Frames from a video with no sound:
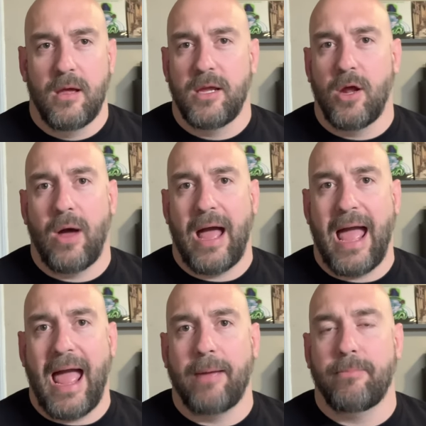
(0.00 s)
You know,
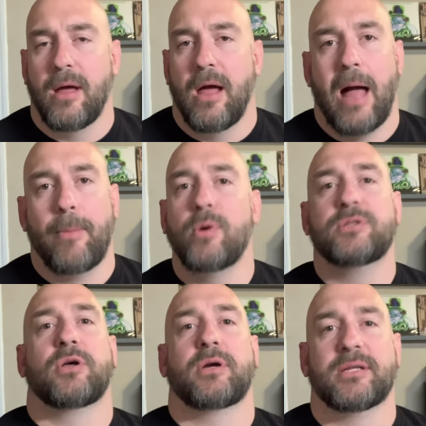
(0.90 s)
I'm
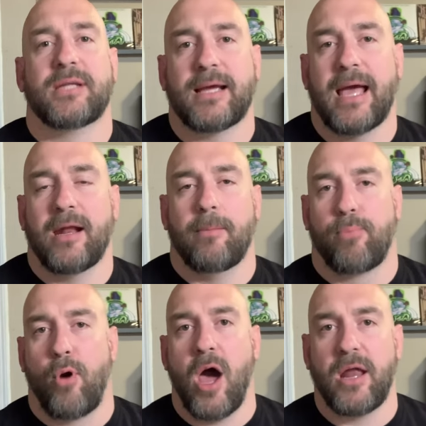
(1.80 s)
always looking to kind of
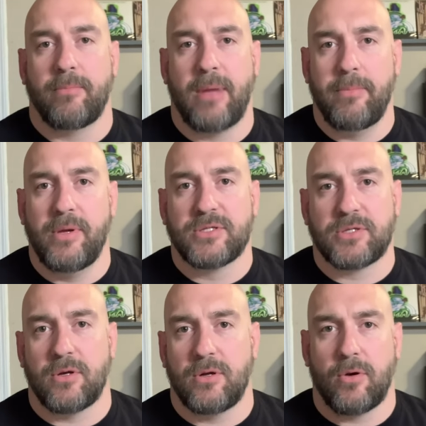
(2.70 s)
broaden my
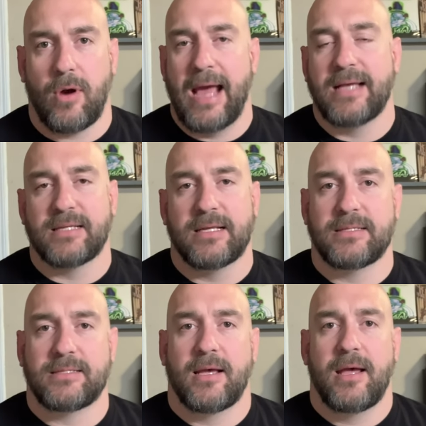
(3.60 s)
musical
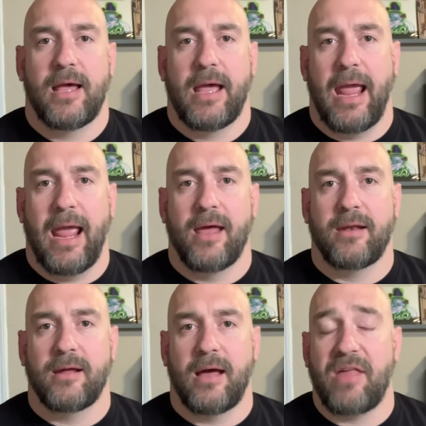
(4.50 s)
horizons.
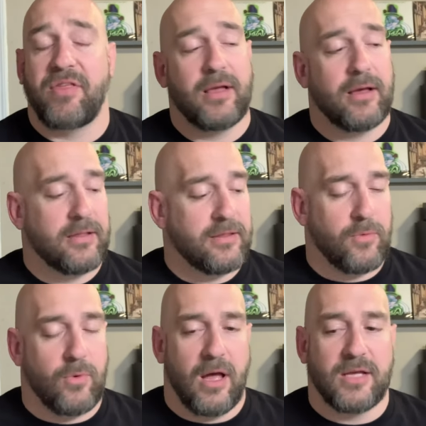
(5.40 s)
And I think
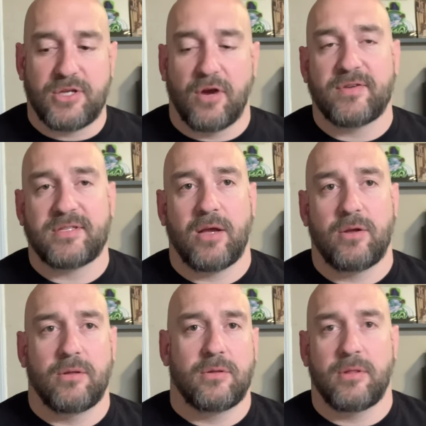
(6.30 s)
a service
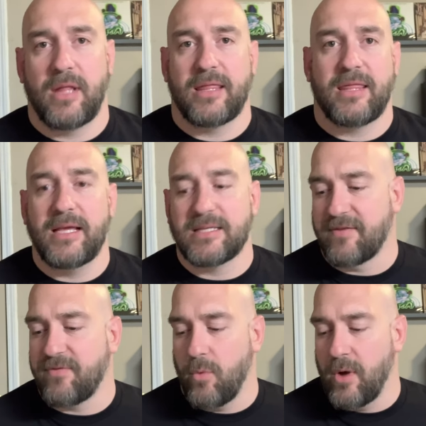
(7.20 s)
like these
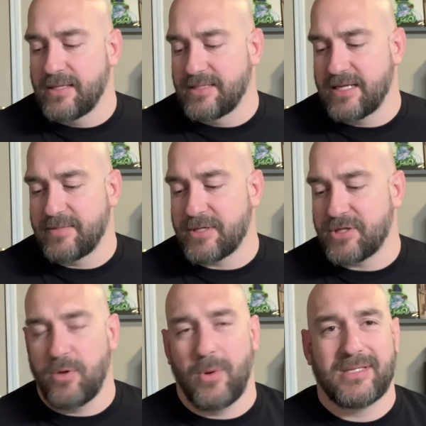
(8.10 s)
different ones,
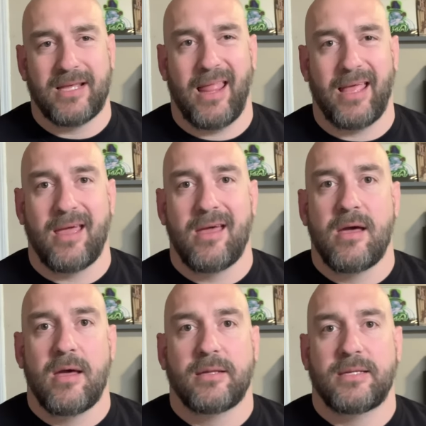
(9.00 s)
especially the ones that like
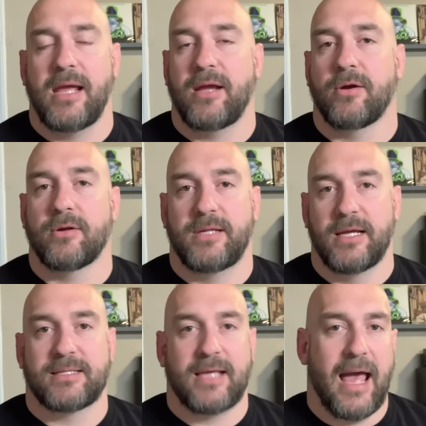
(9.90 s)
take your
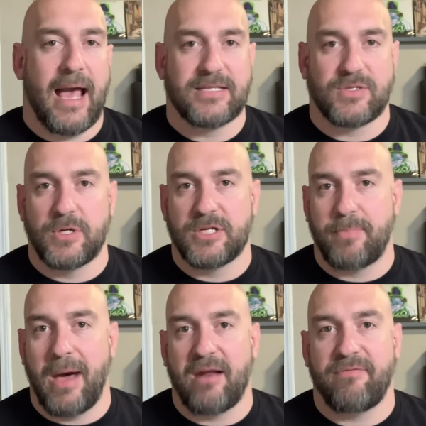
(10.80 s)
Discogs or your
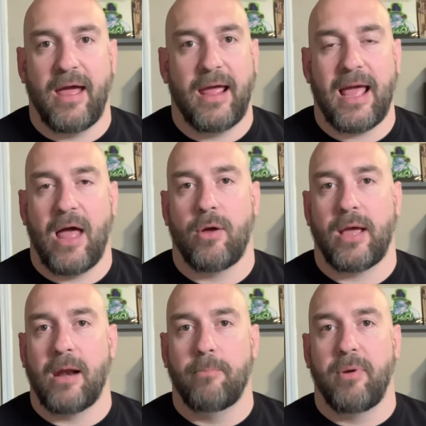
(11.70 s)
Spotify account and
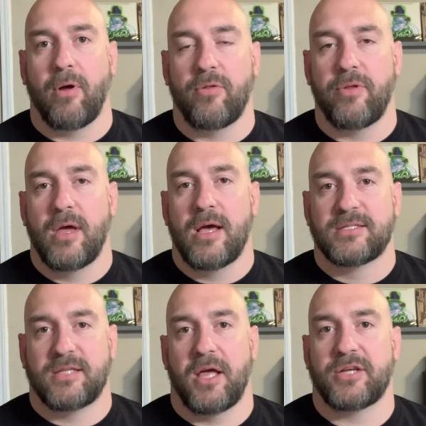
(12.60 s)
kind of build
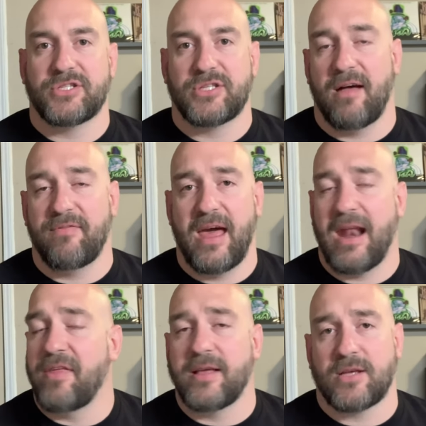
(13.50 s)
selections off that,
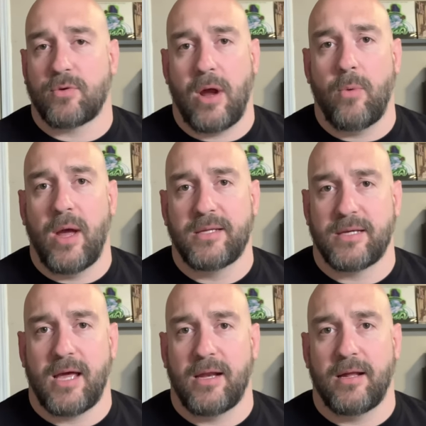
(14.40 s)
I think is a great way to
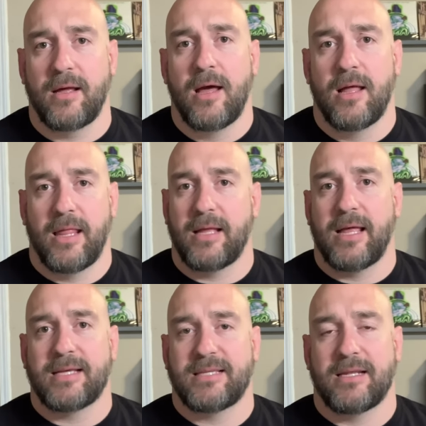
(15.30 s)
kind of like
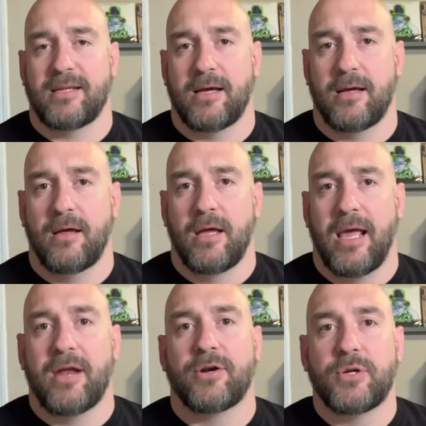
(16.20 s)
I said,
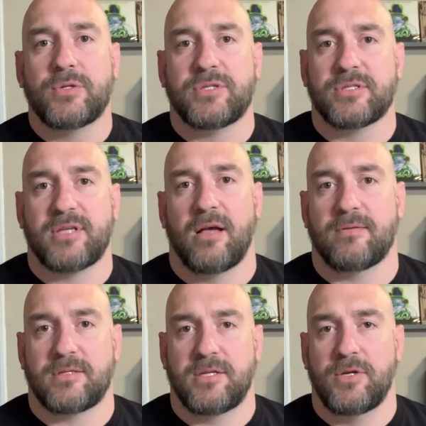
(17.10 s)
introduce
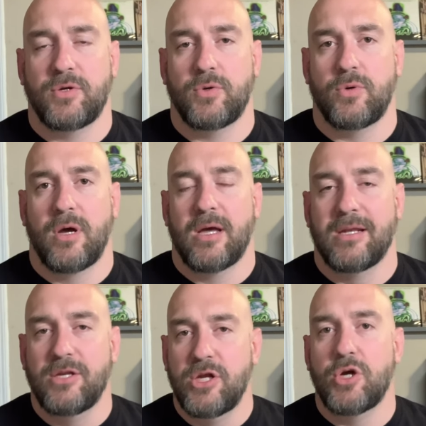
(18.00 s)
yourselves to
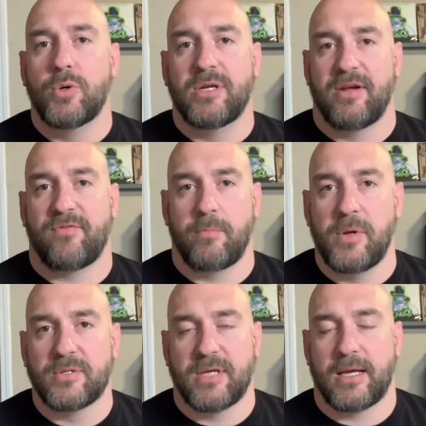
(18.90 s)
new and different
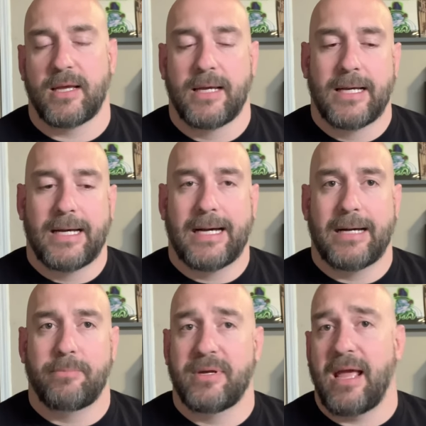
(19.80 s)
music.
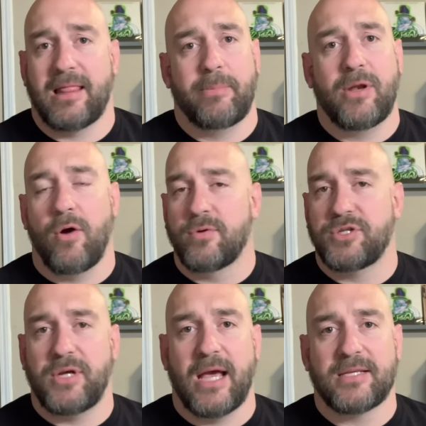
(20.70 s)
But yeah, let me know what
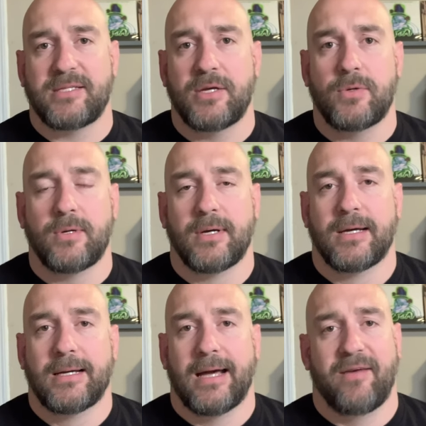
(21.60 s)
you guys do.
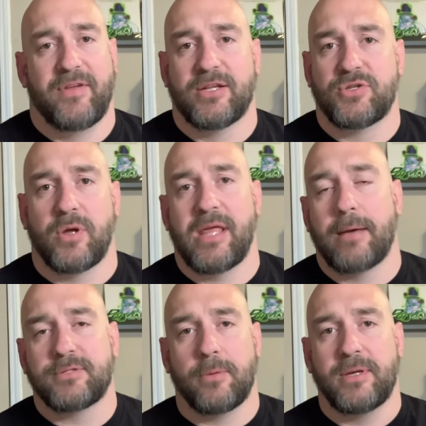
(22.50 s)
If you enjoyed the
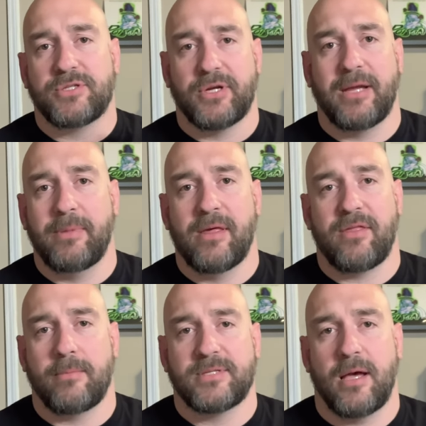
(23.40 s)
episode, make sure you give me the
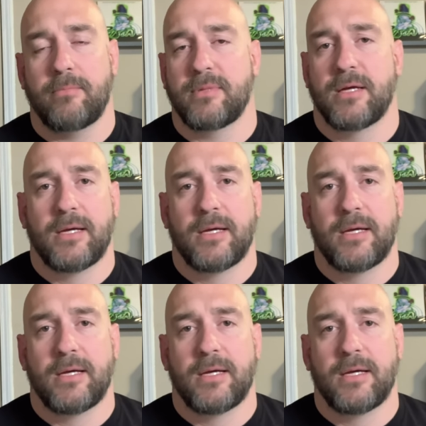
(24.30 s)
thumbs up.